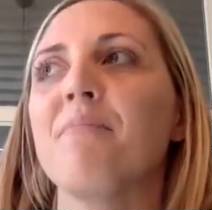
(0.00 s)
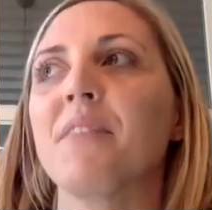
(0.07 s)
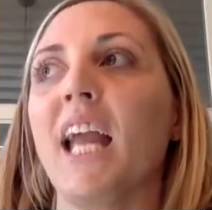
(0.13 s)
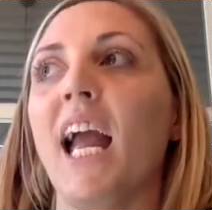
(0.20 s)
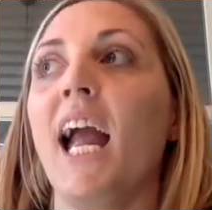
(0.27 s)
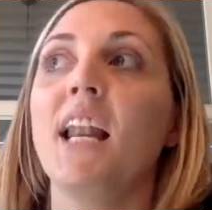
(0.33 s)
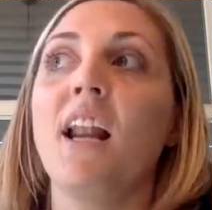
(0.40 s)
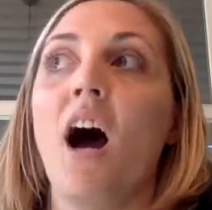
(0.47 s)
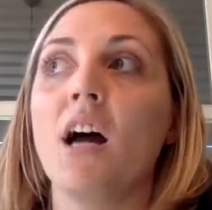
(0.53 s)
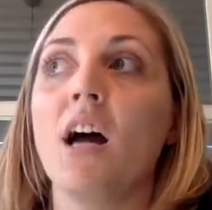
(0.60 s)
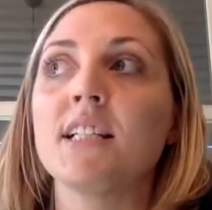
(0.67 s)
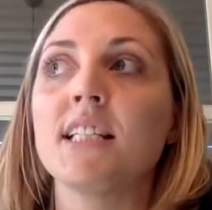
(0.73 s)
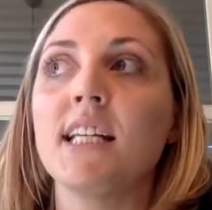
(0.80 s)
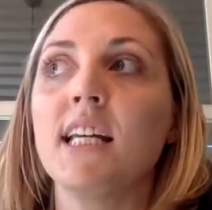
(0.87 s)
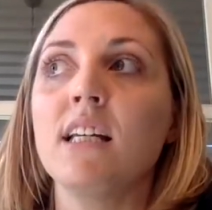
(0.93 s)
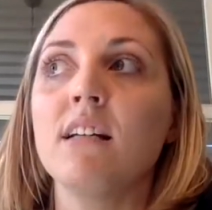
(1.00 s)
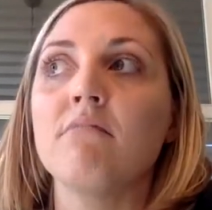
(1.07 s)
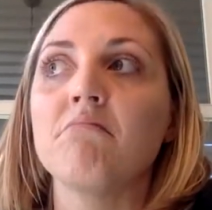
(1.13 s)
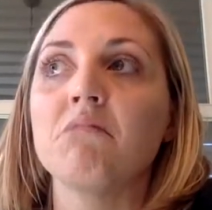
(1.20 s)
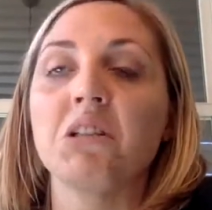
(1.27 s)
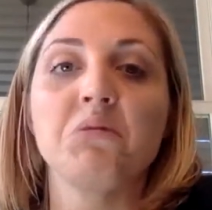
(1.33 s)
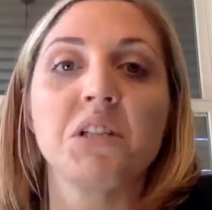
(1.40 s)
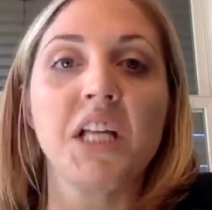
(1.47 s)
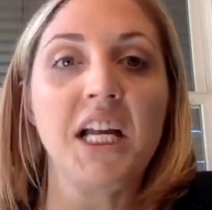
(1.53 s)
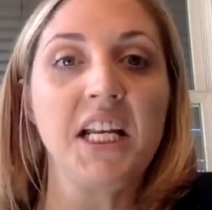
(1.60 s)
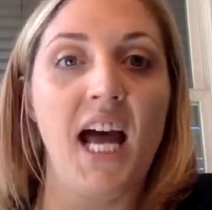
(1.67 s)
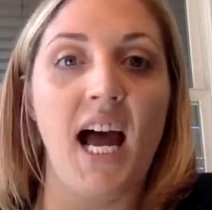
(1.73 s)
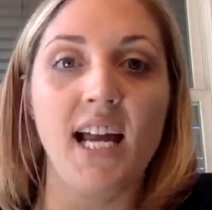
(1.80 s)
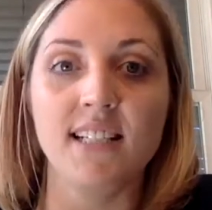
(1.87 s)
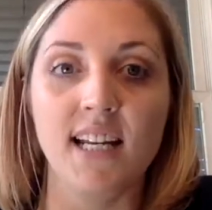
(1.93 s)
And honestly, it was like
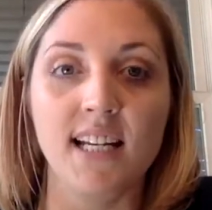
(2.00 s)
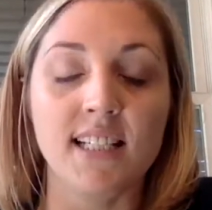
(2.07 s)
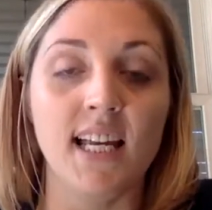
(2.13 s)
9 days